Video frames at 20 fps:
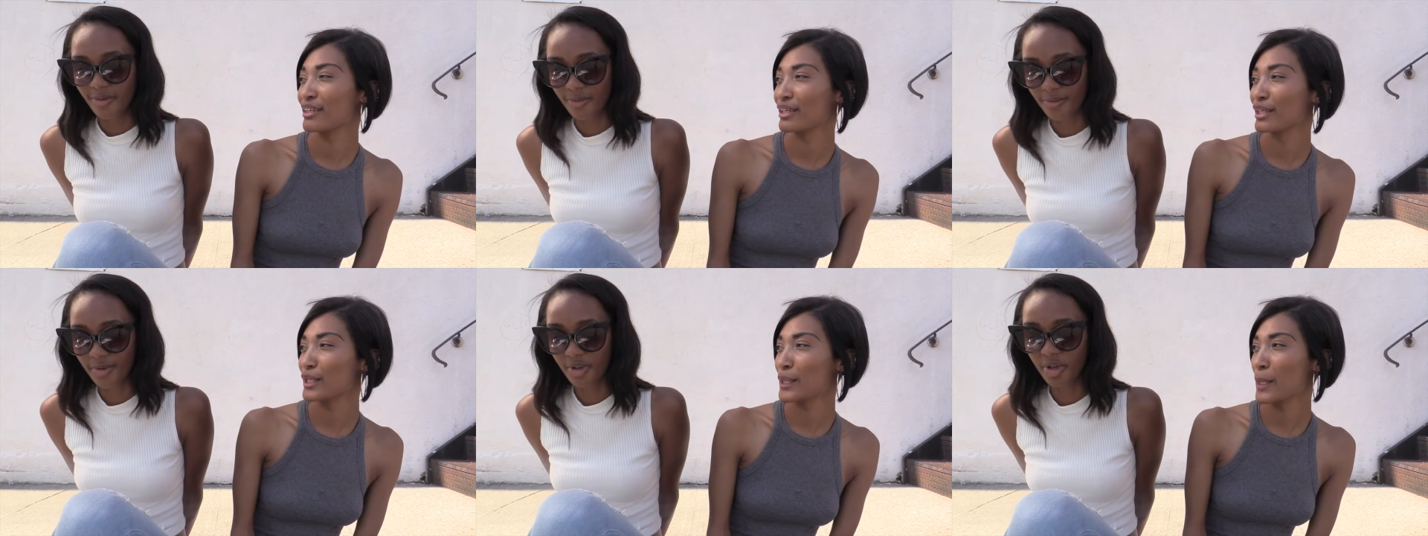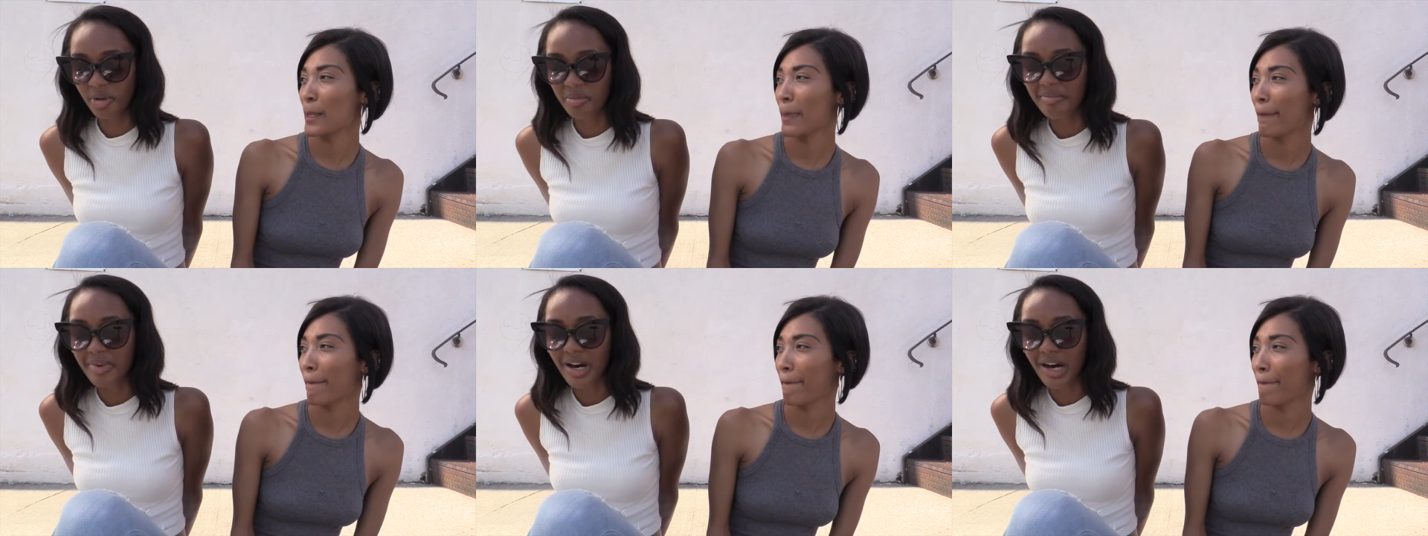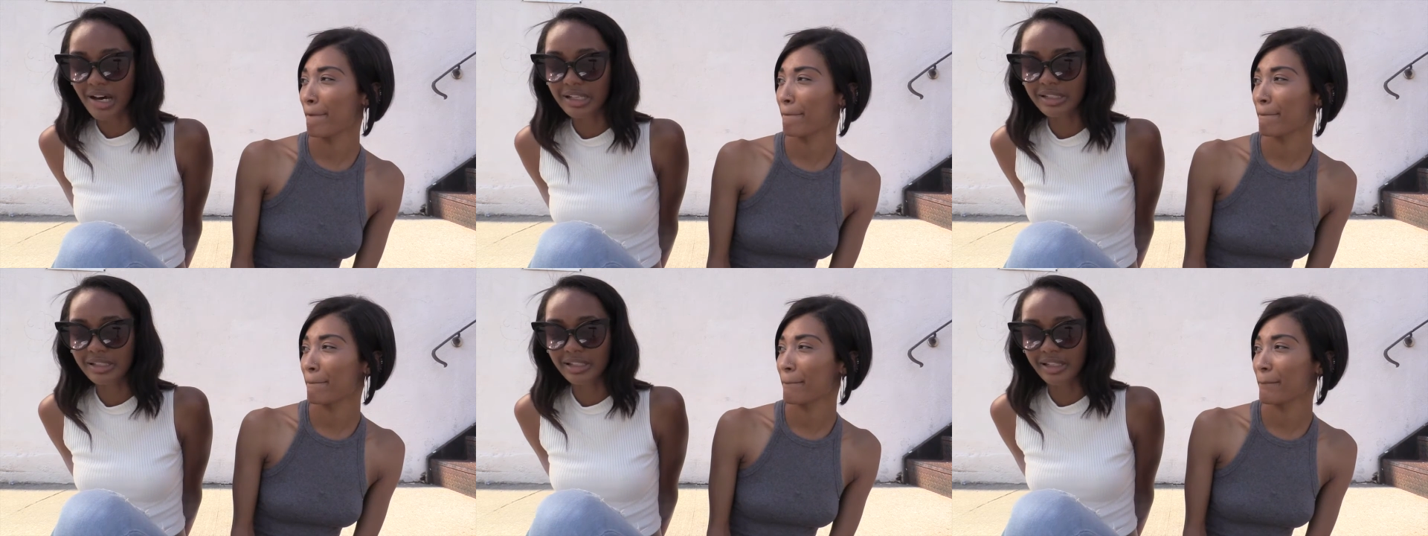Speaker 1: real
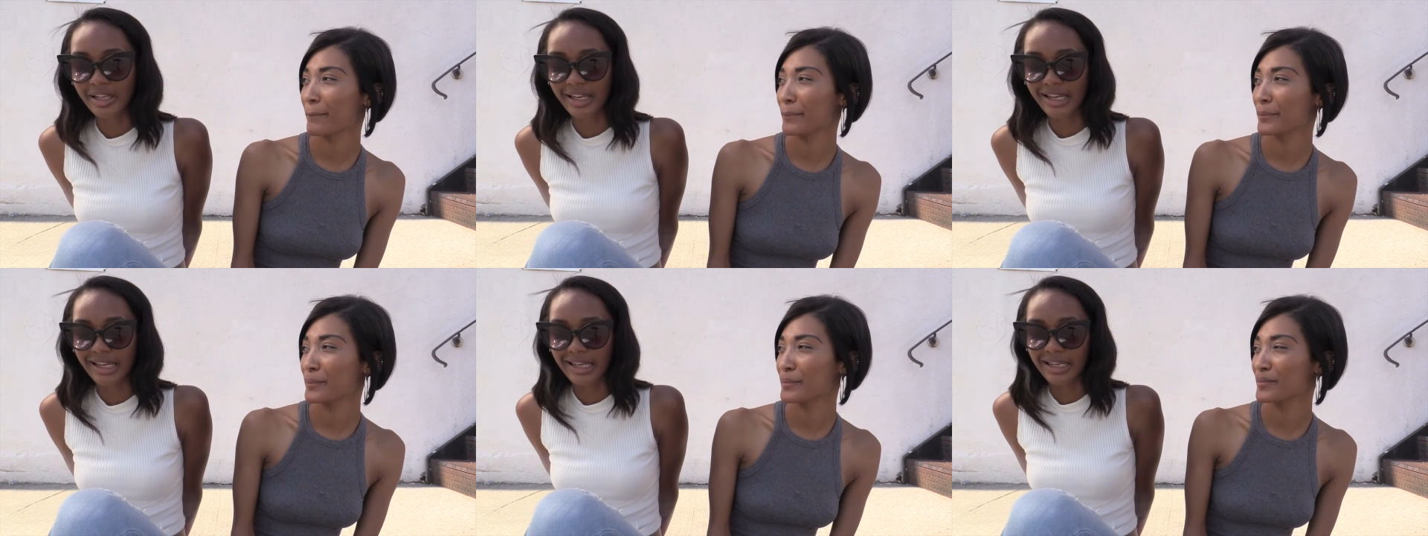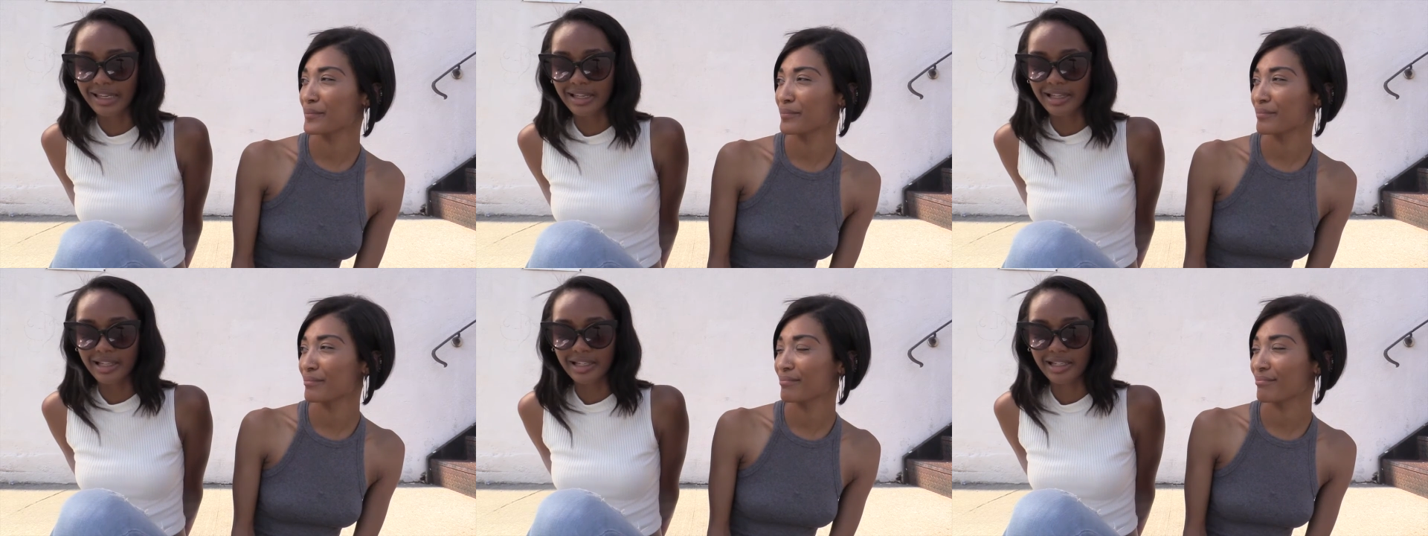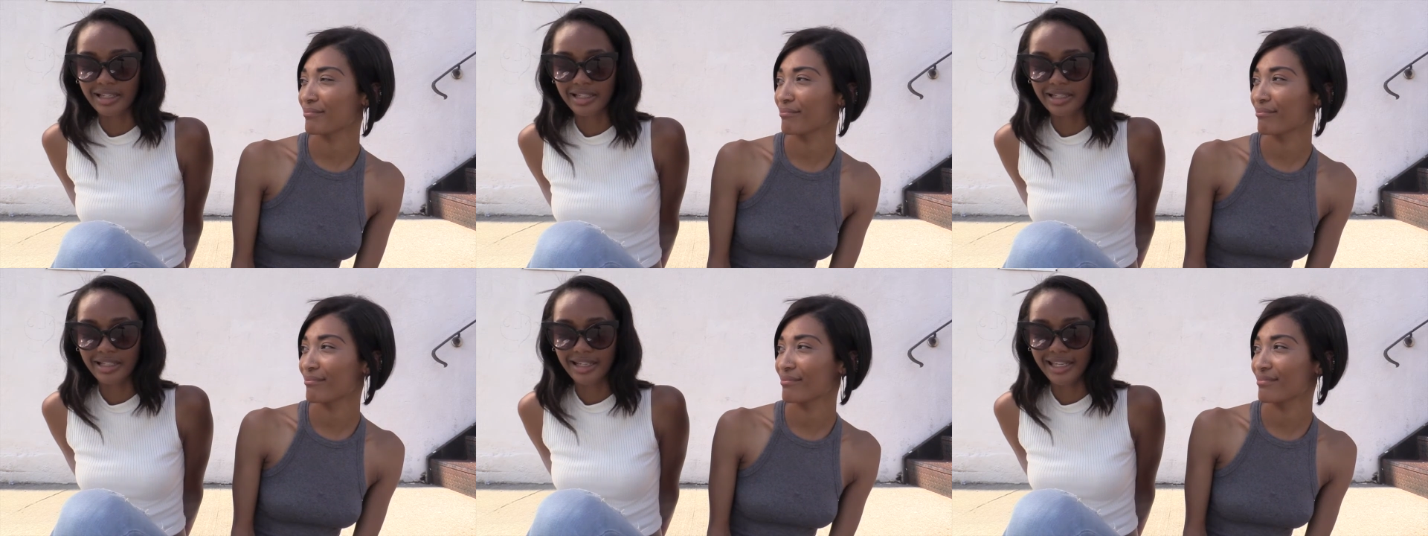modeling
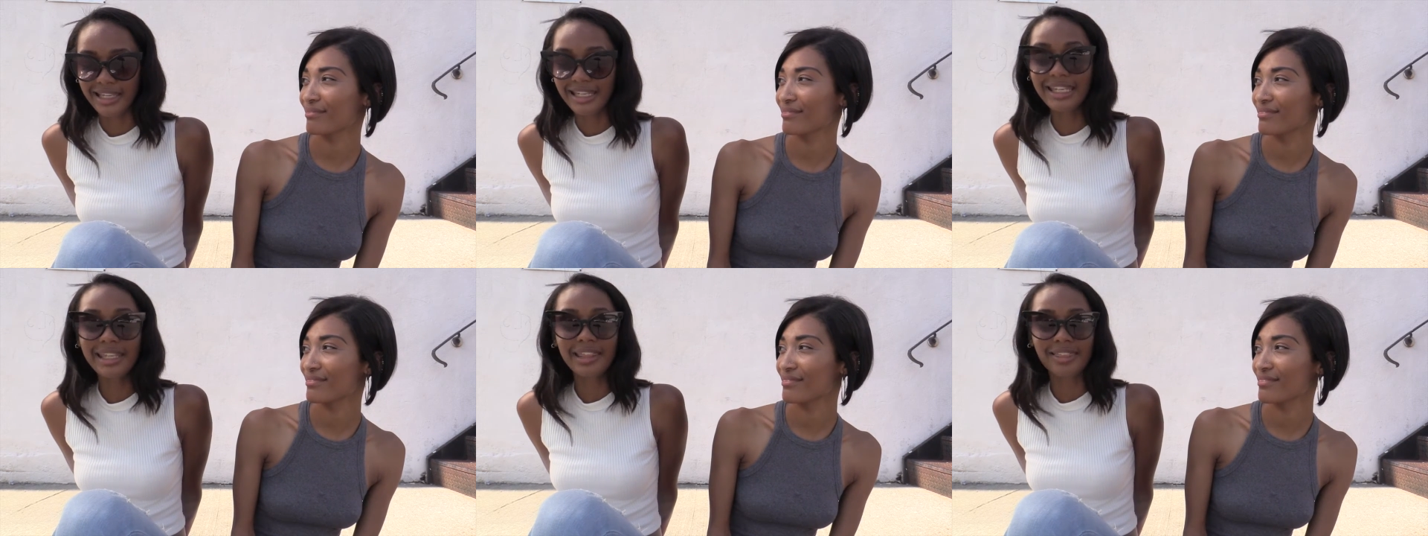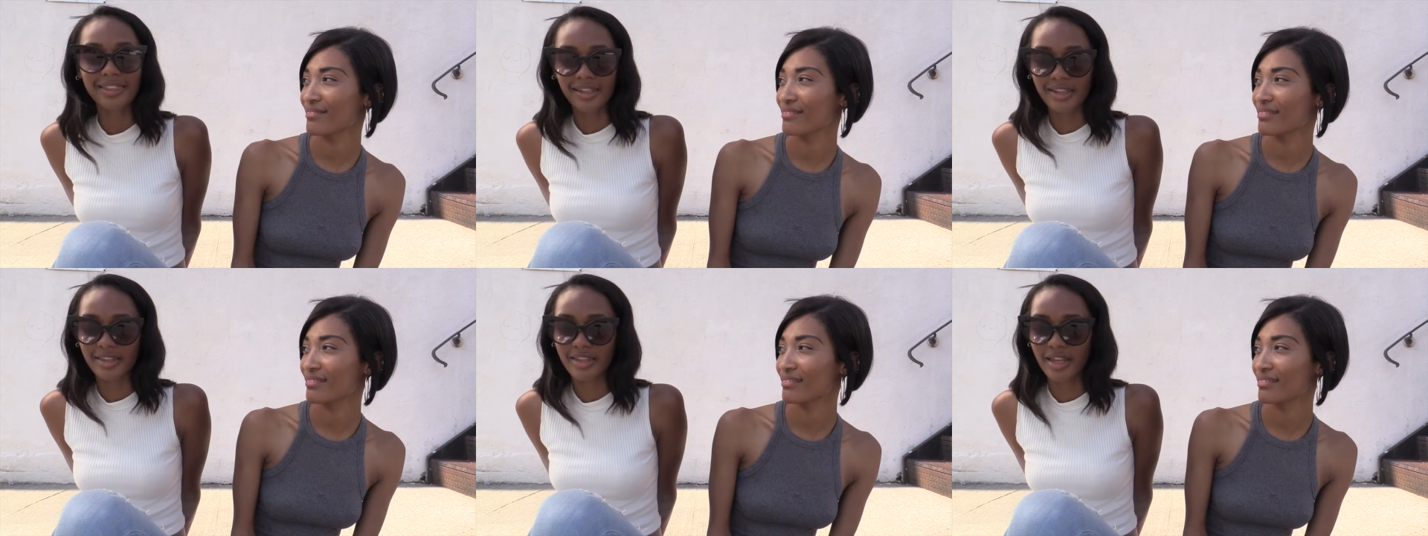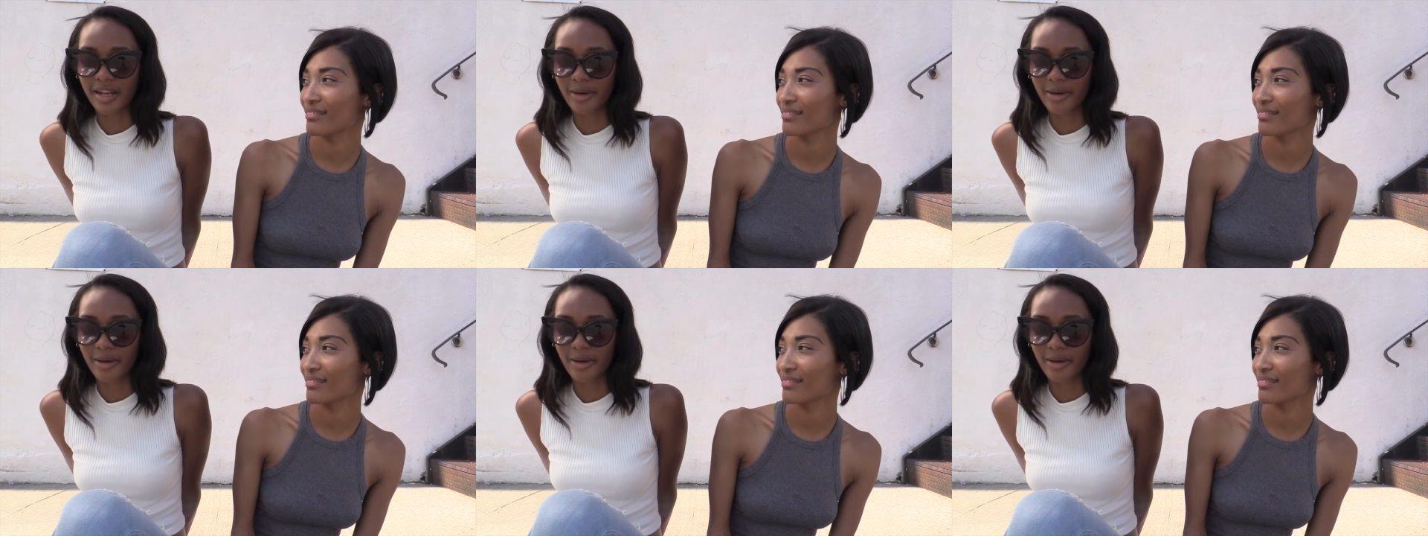anything that